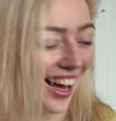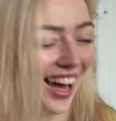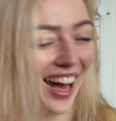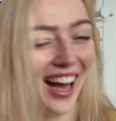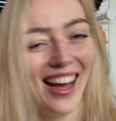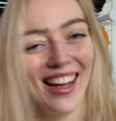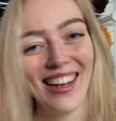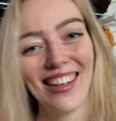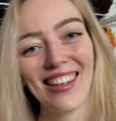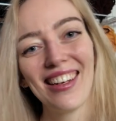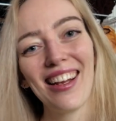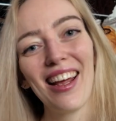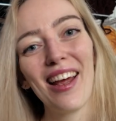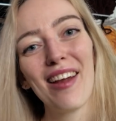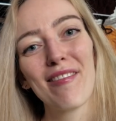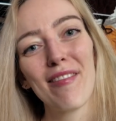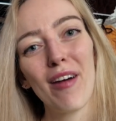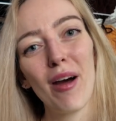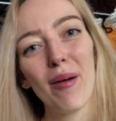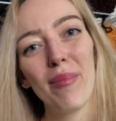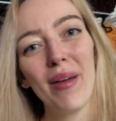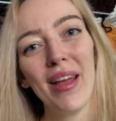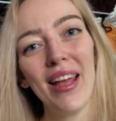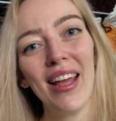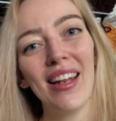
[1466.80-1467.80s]
And a
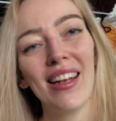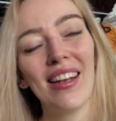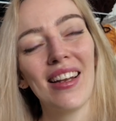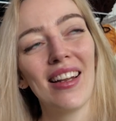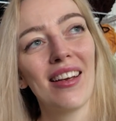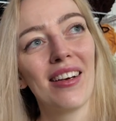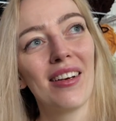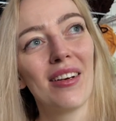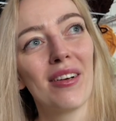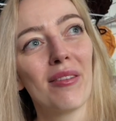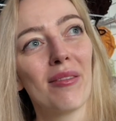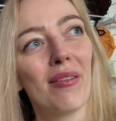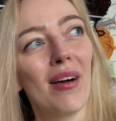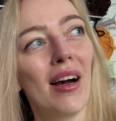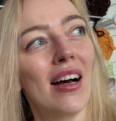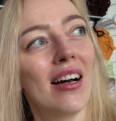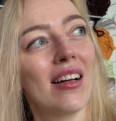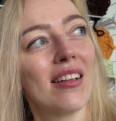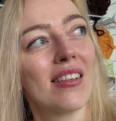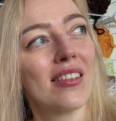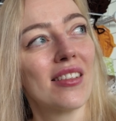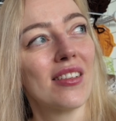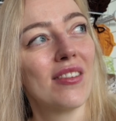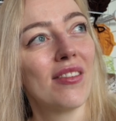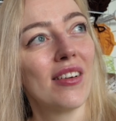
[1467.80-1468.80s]
robin. What
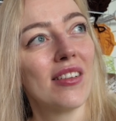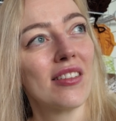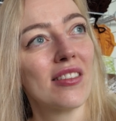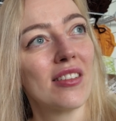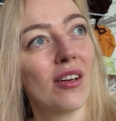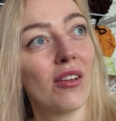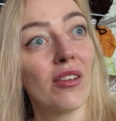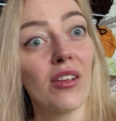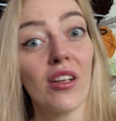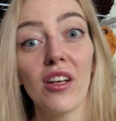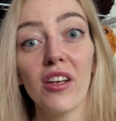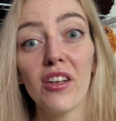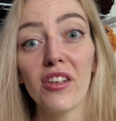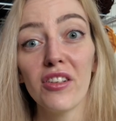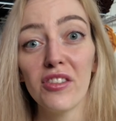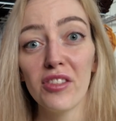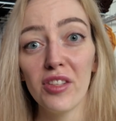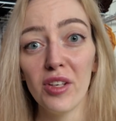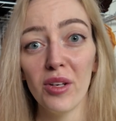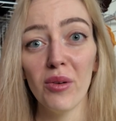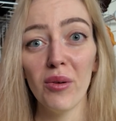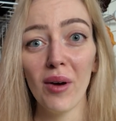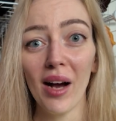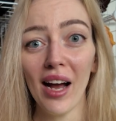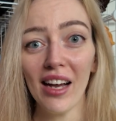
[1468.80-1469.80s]
else have I sold?
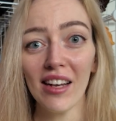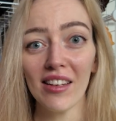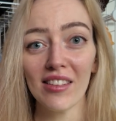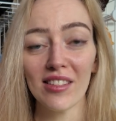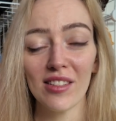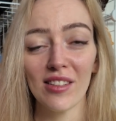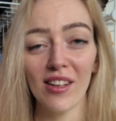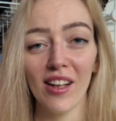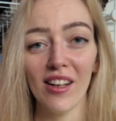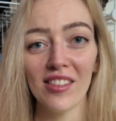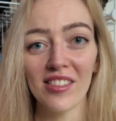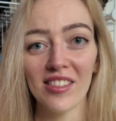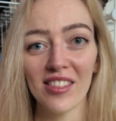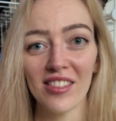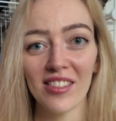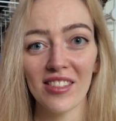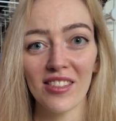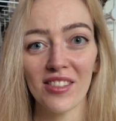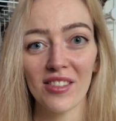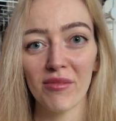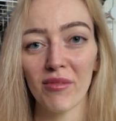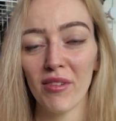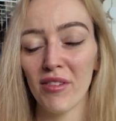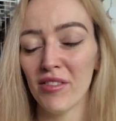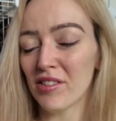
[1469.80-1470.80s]
2
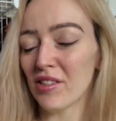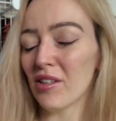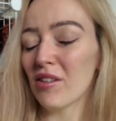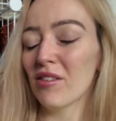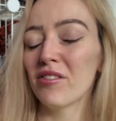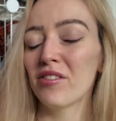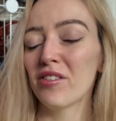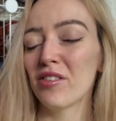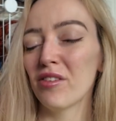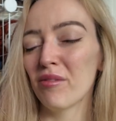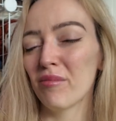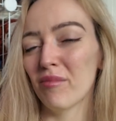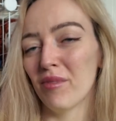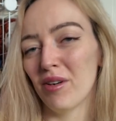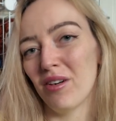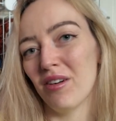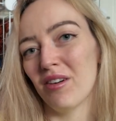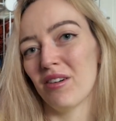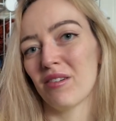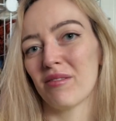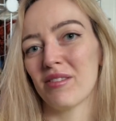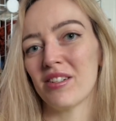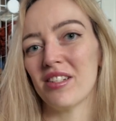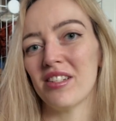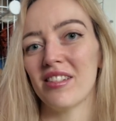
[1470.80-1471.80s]
axolotls. We've sold 2
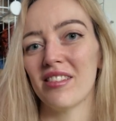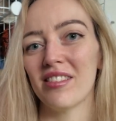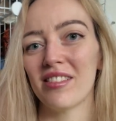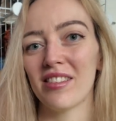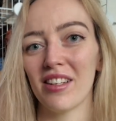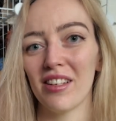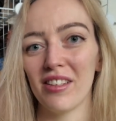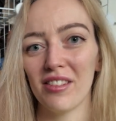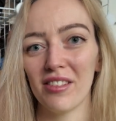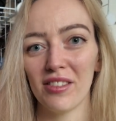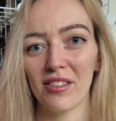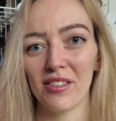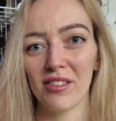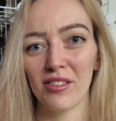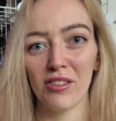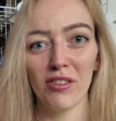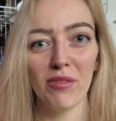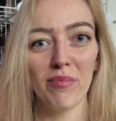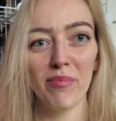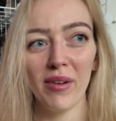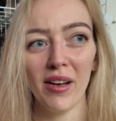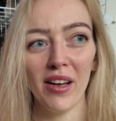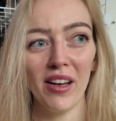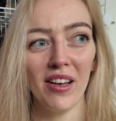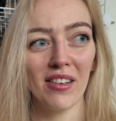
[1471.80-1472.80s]
more, which is
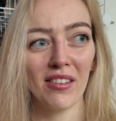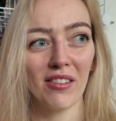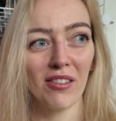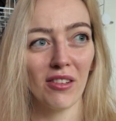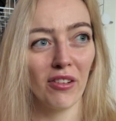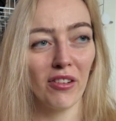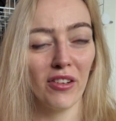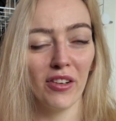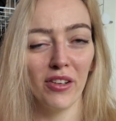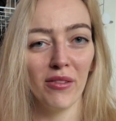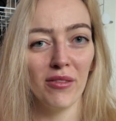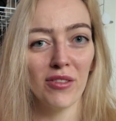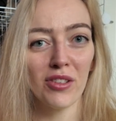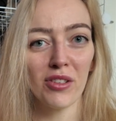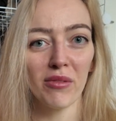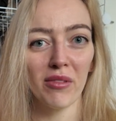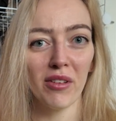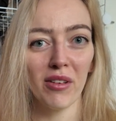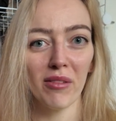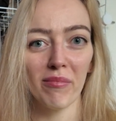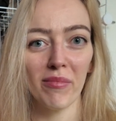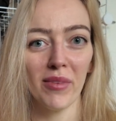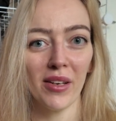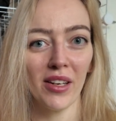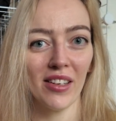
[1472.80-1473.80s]
super
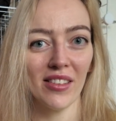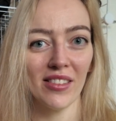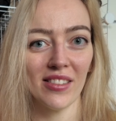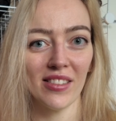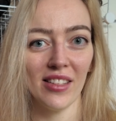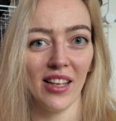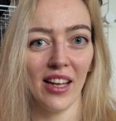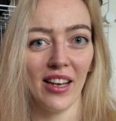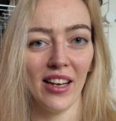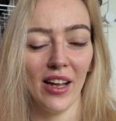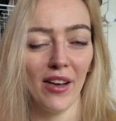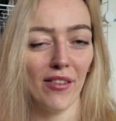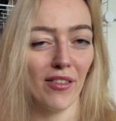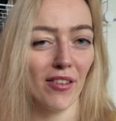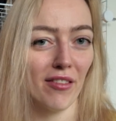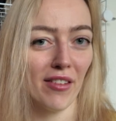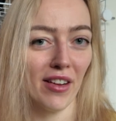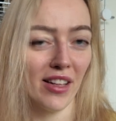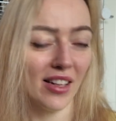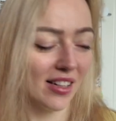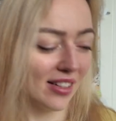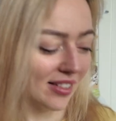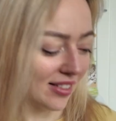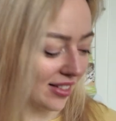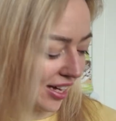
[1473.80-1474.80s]
unusual because they never
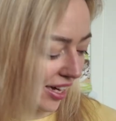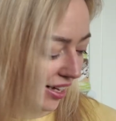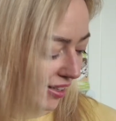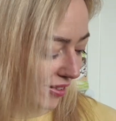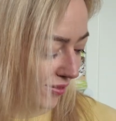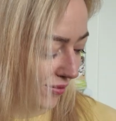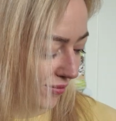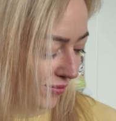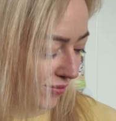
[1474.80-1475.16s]
really sell.